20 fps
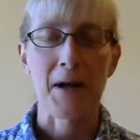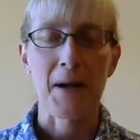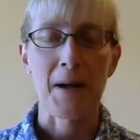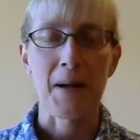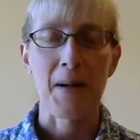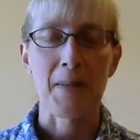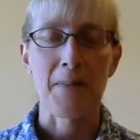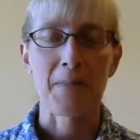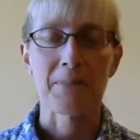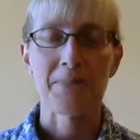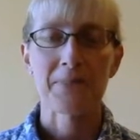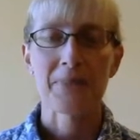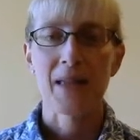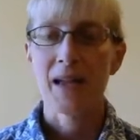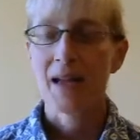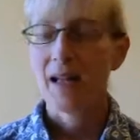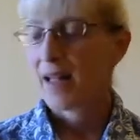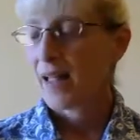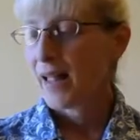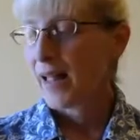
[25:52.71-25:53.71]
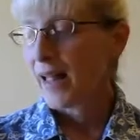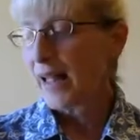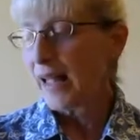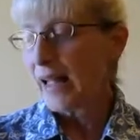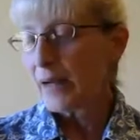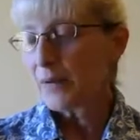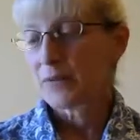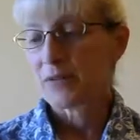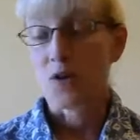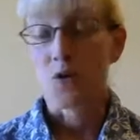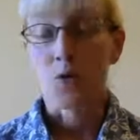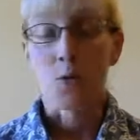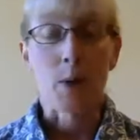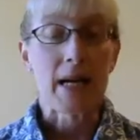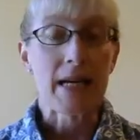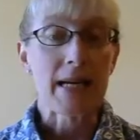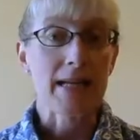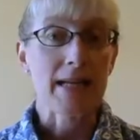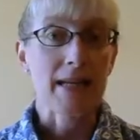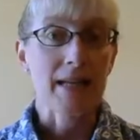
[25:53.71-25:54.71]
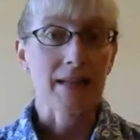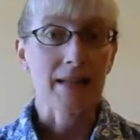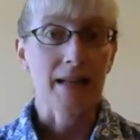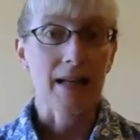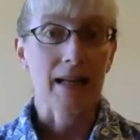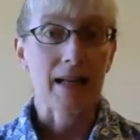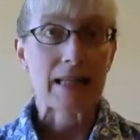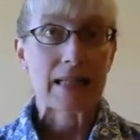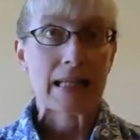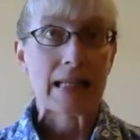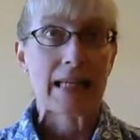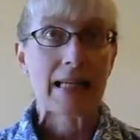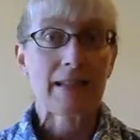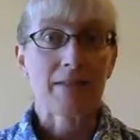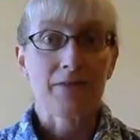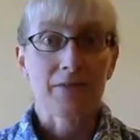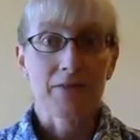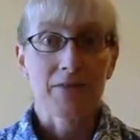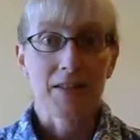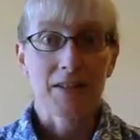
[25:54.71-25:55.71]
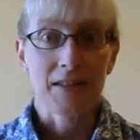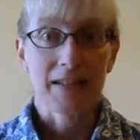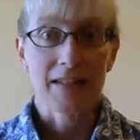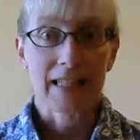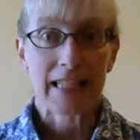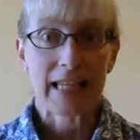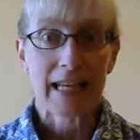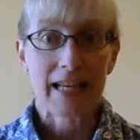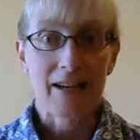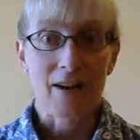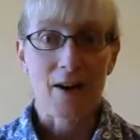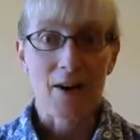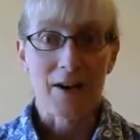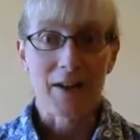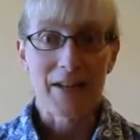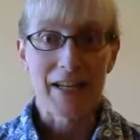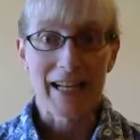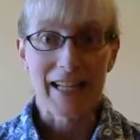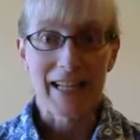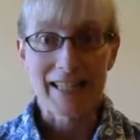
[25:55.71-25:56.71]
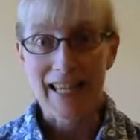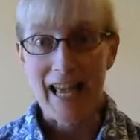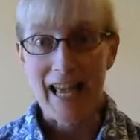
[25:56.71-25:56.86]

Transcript: It was a great gift to get on a